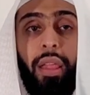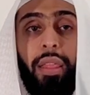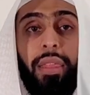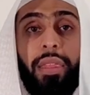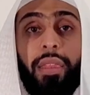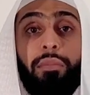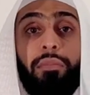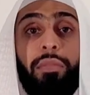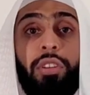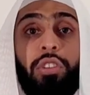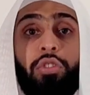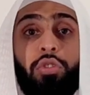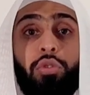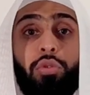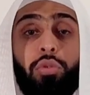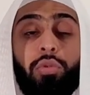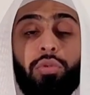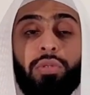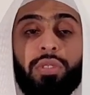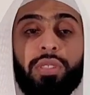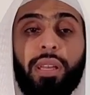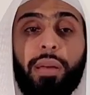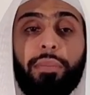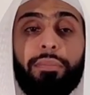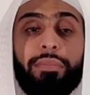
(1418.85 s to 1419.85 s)
Number
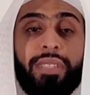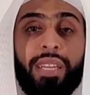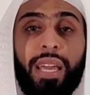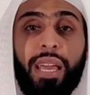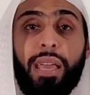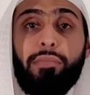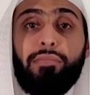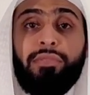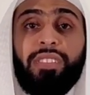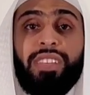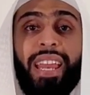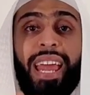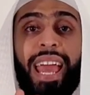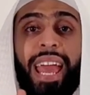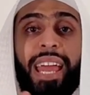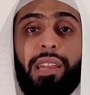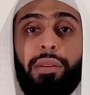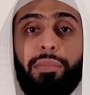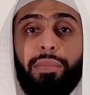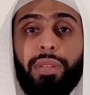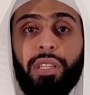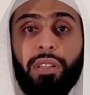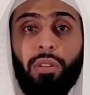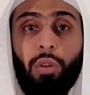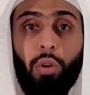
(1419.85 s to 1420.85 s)
two, sometimes an
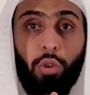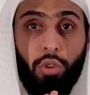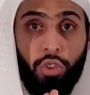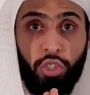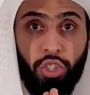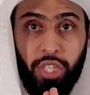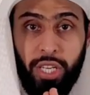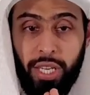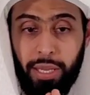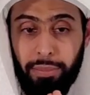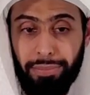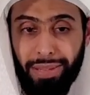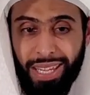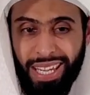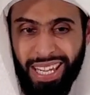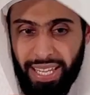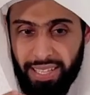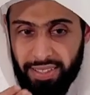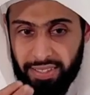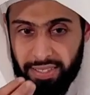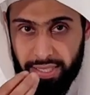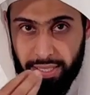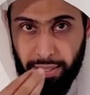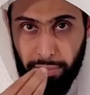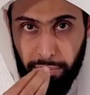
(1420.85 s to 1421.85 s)
animal or sheep
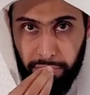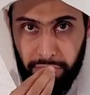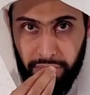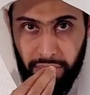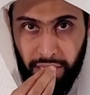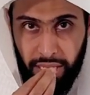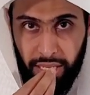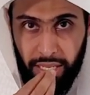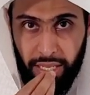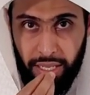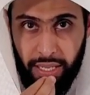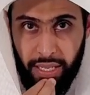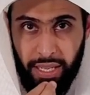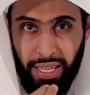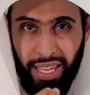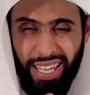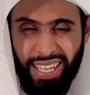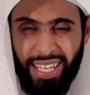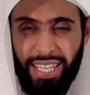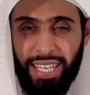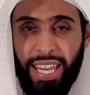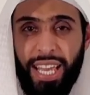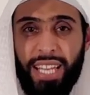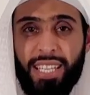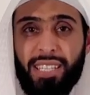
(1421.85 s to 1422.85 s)
eats something,
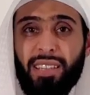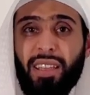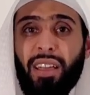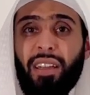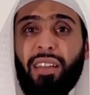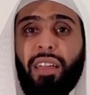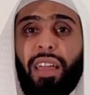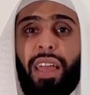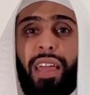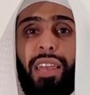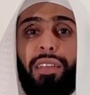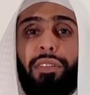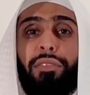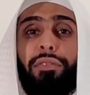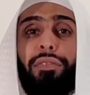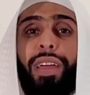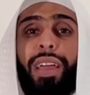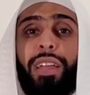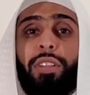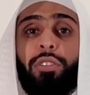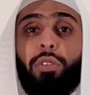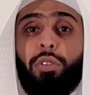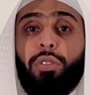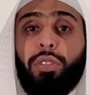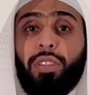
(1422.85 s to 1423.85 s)
and it has an
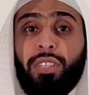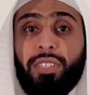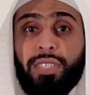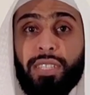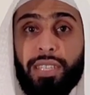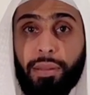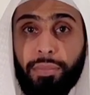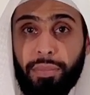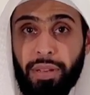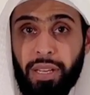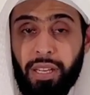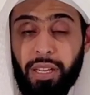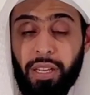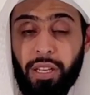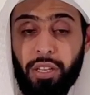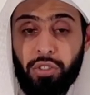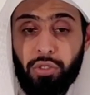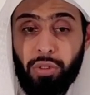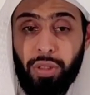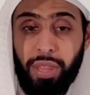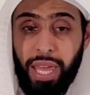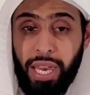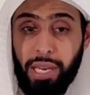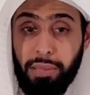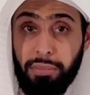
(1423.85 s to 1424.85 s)
effect on the stomach.
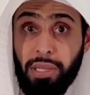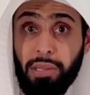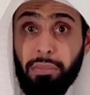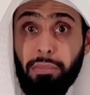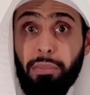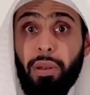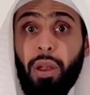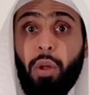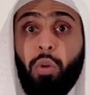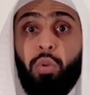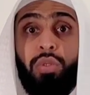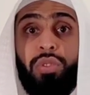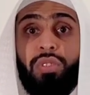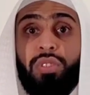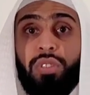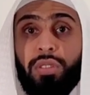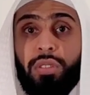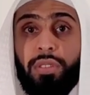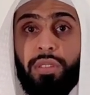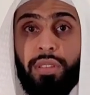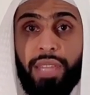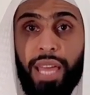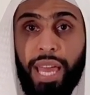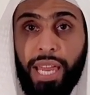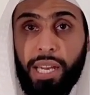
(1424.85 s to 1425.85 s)
So the animal
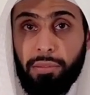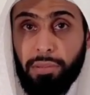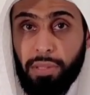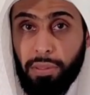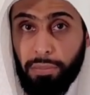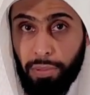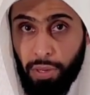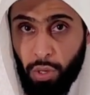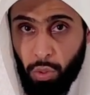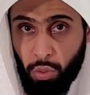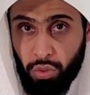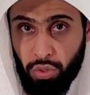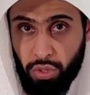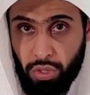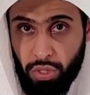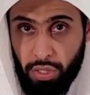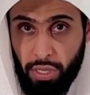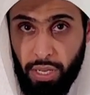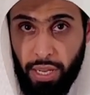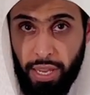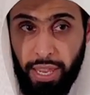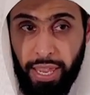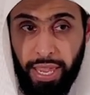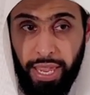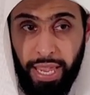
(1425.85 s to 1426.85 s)
bloats.
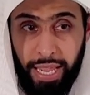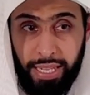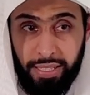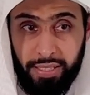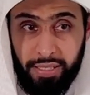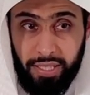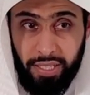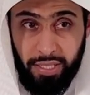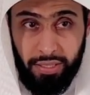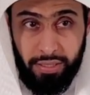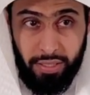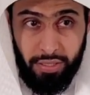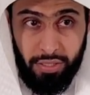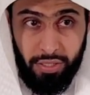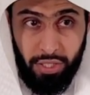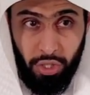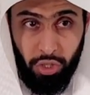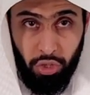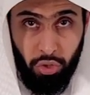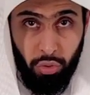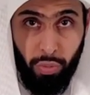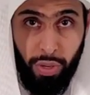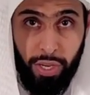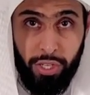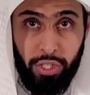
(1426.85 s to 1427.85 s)
And certain
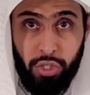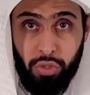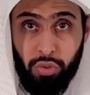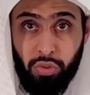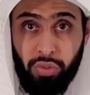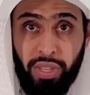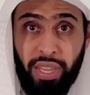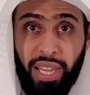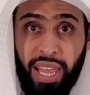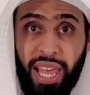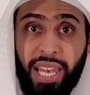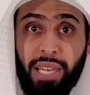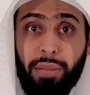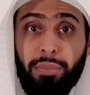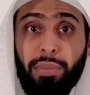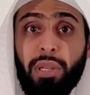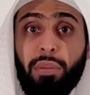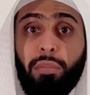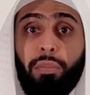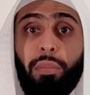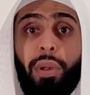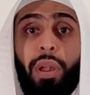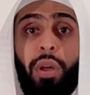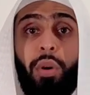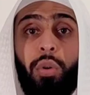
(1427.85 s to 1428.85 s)
situations, when the animal
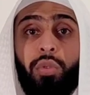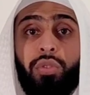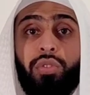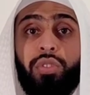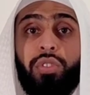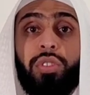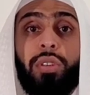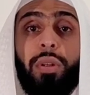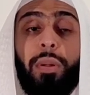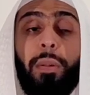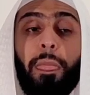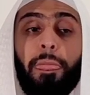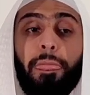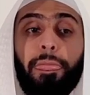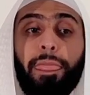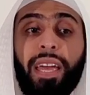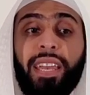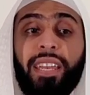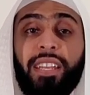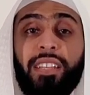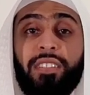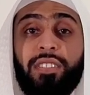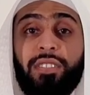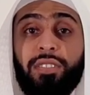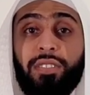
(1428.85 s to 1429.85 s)
bloats,
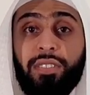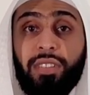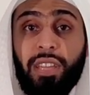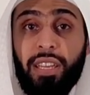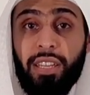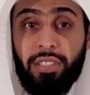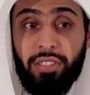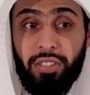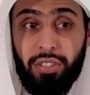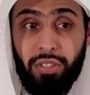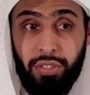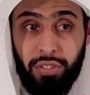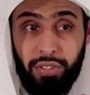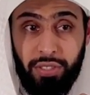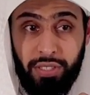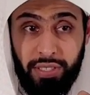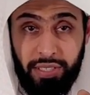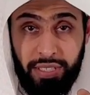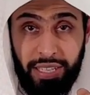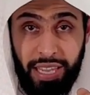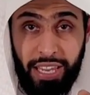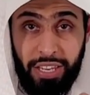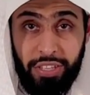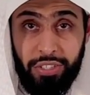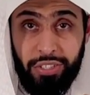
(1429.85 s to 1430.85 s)
then it's
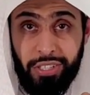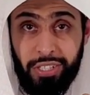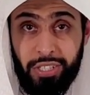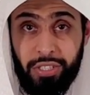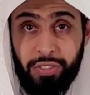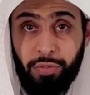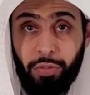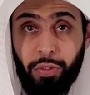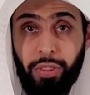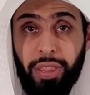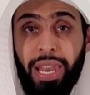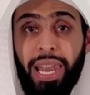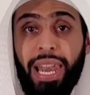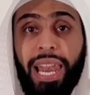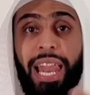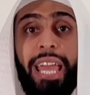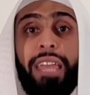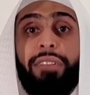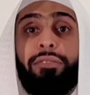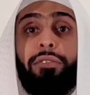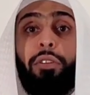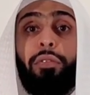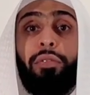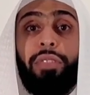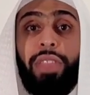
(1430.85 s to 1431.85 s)
dangerous for the
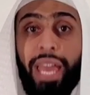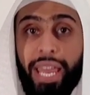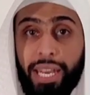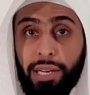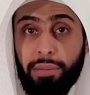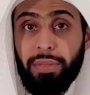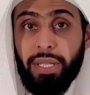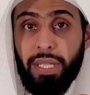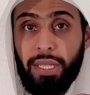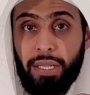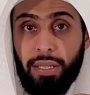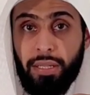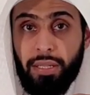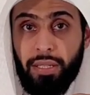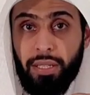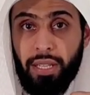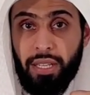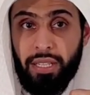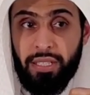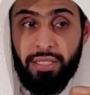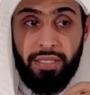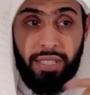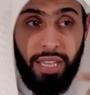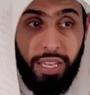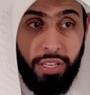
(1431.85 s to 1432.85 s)
life of the animal.
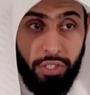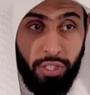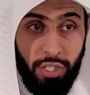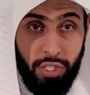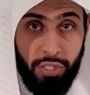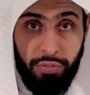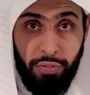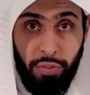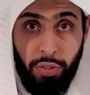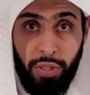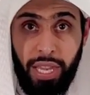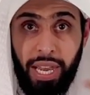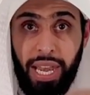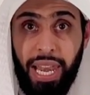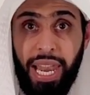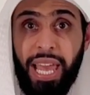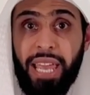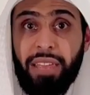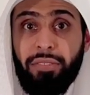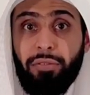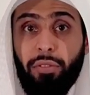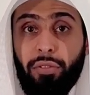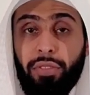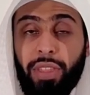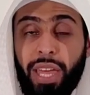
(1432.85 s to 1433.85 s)
It's dangerous for the
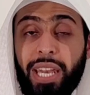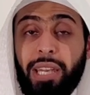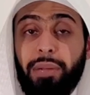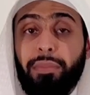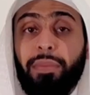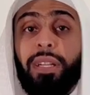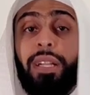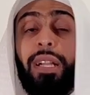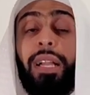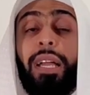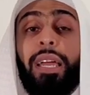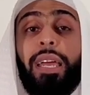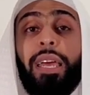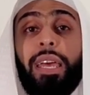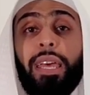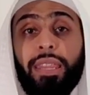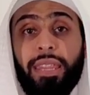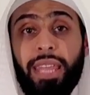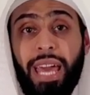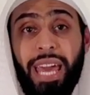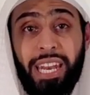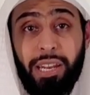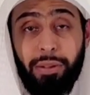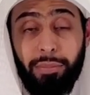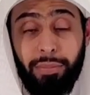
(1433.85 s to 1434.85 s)
life of the animal.
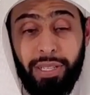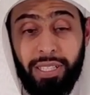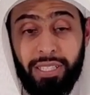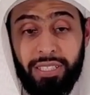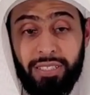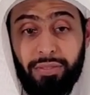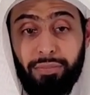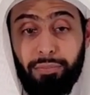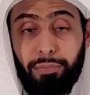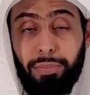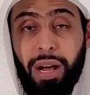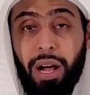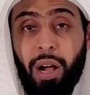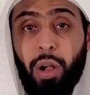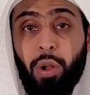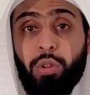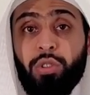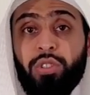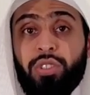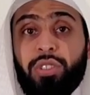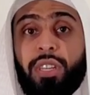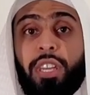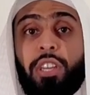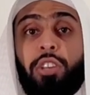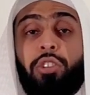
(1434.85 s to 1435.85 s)
The animal's
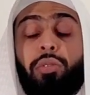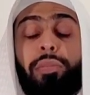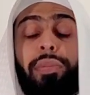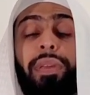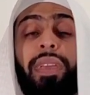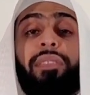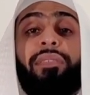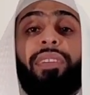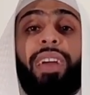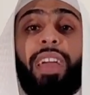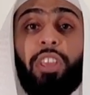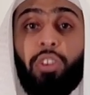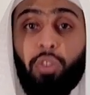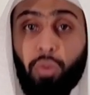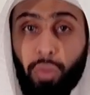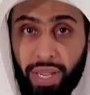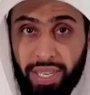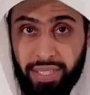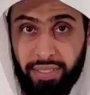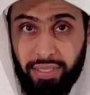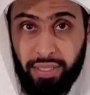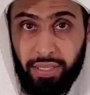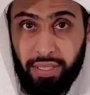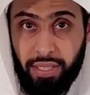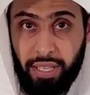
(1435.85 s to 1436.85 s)
bowels need to be
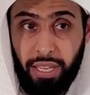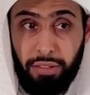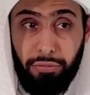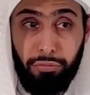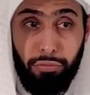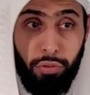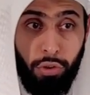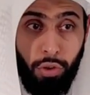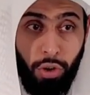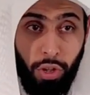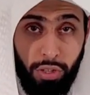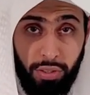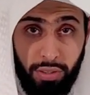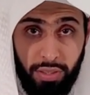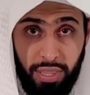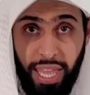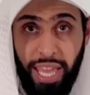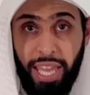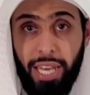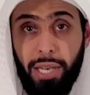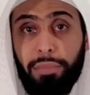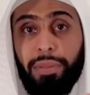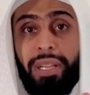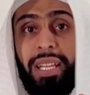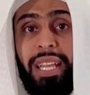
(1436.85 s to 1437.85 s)
evacuated. If not, the
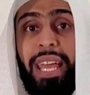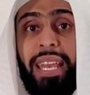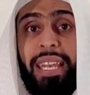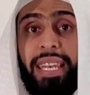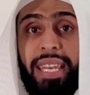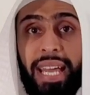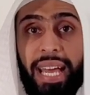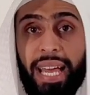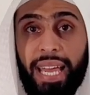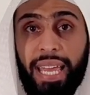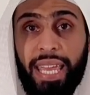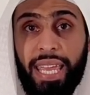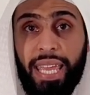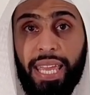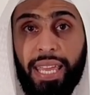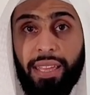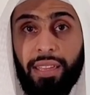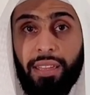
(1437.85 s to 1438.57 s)
animal can die.